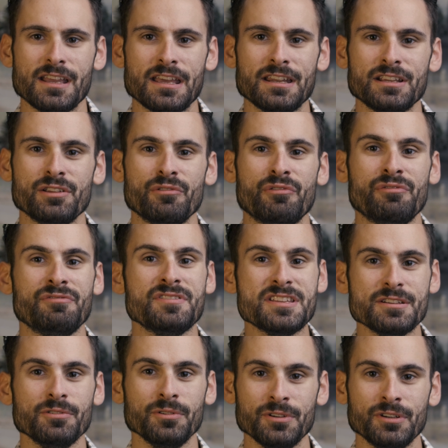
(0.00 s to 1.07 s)
And it can
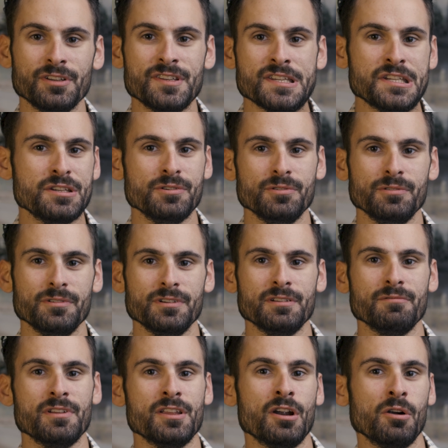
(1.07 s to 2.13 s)
feel good too
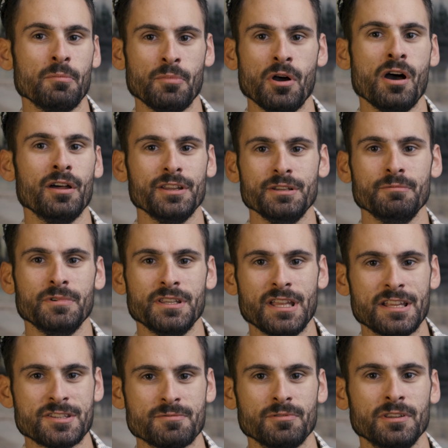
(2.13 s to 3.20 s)
in our body when
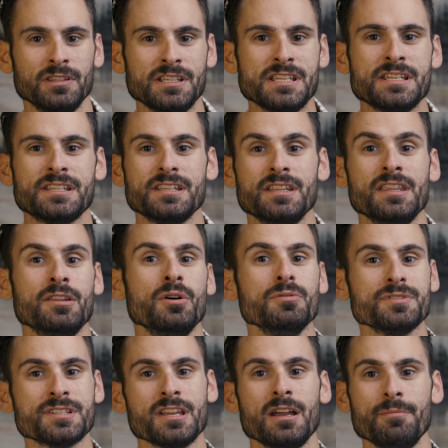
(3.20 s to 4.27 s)
that's released in
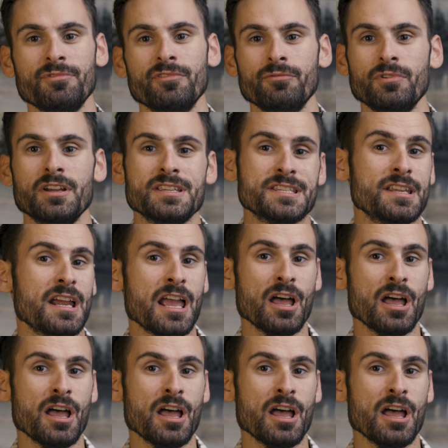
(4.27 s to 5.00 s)
those types of ways in a